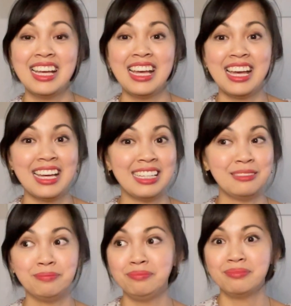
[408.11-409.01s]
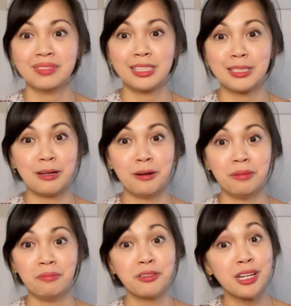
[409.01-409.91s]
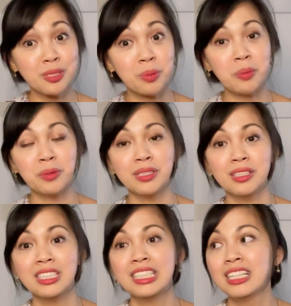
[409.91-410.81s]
And so first we will